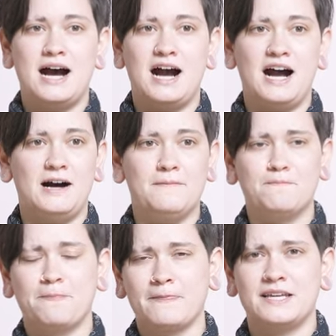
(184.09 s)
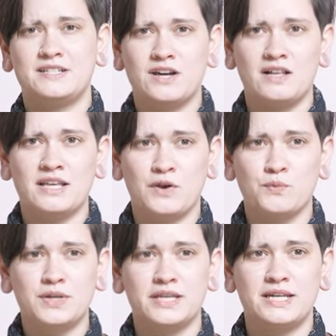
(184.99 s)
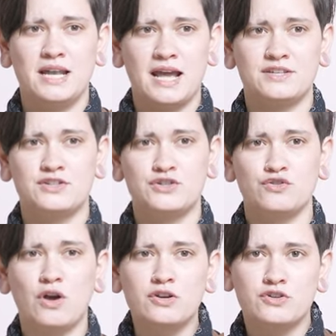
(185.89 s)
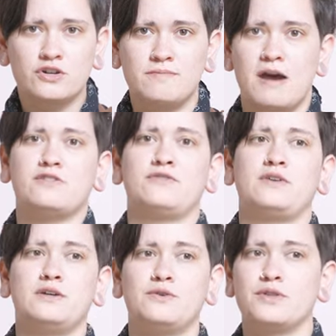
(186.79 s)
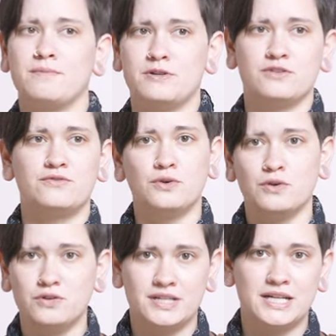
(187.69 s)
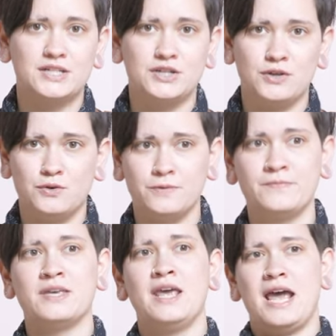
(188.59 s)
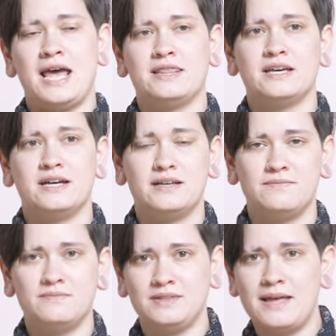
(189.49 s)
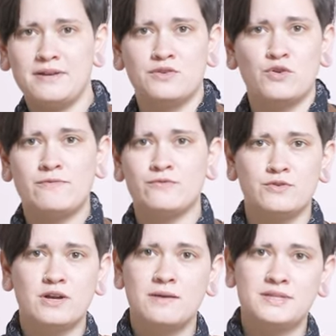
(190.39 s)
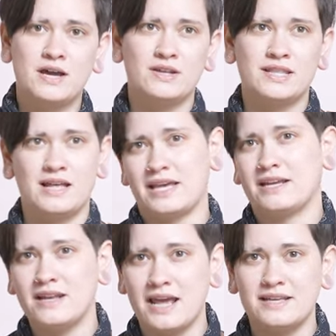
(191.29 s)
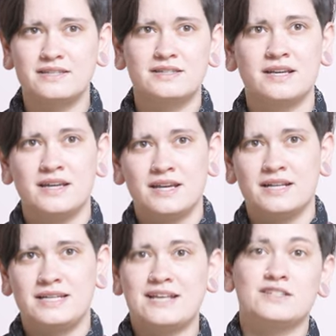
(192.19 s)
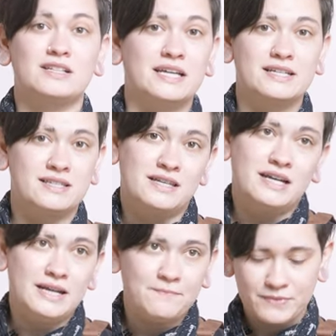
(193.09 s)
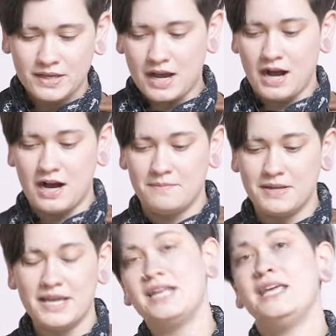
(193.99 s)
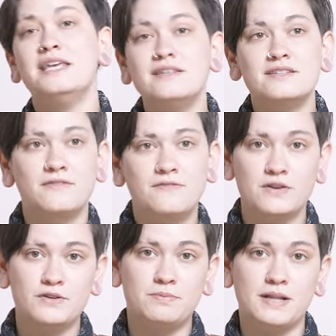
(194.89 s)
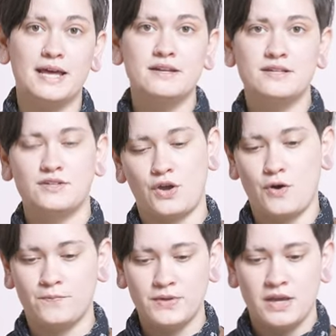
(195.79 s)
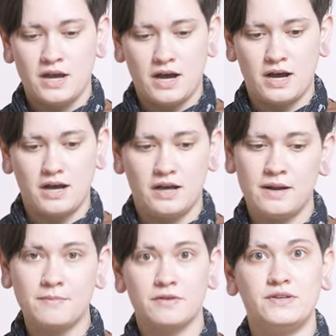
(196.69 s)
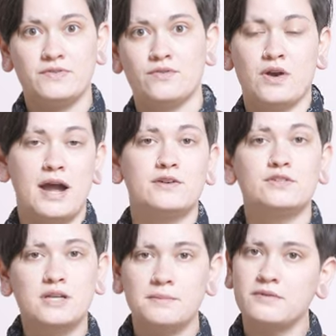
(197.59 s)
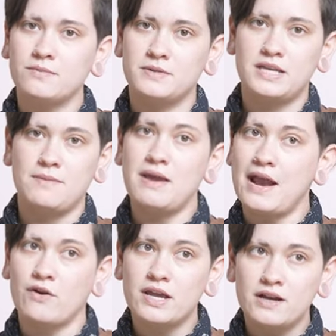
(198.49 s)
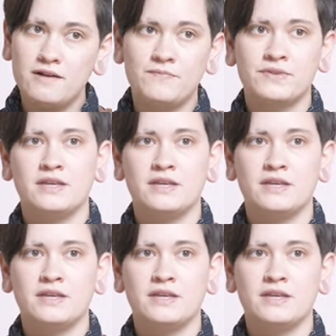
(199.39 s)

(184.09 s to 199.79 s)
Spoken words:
It's got like a really nice structured mouthfeel with a bunch of florals in it too. And the lemon grapefruit comes out in that like nice dazzling acidity. It is a field blend, so a number of different varietals coming from the same area.